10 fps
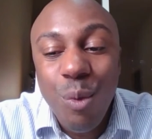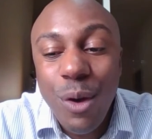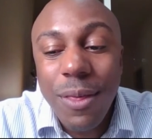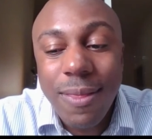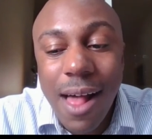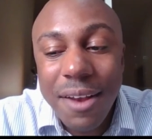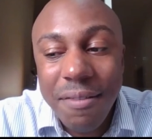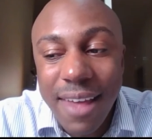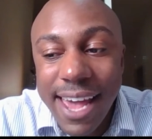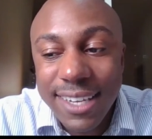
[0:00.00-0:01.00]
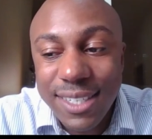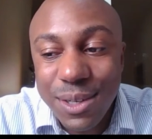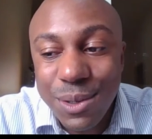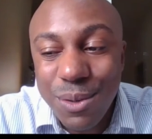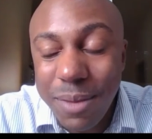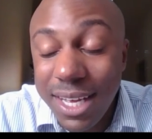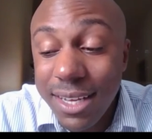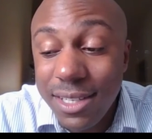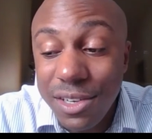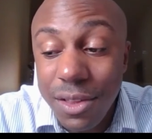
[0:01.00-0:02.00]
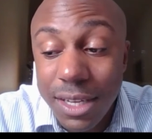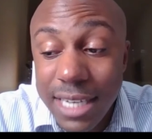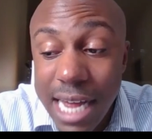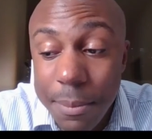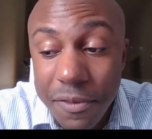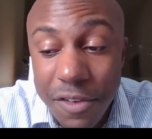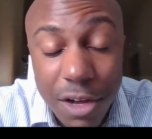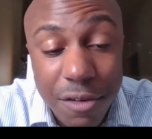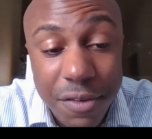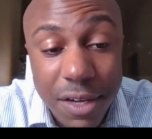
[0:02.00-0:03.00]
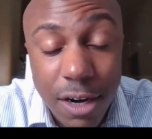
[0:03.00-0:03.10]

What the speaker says: We thought of that too, because during the time of COVID,